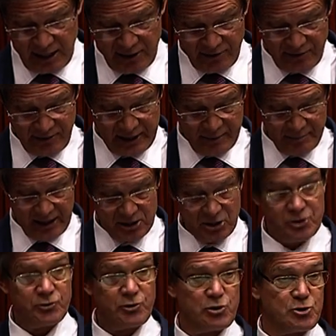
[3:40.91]
other than my
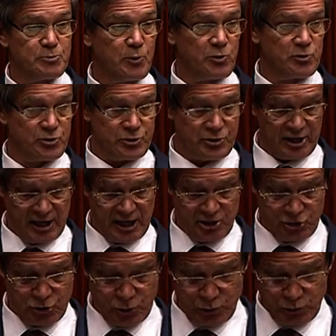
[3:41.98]
children's sports in
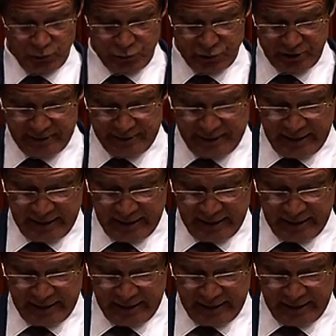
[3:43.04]
schools.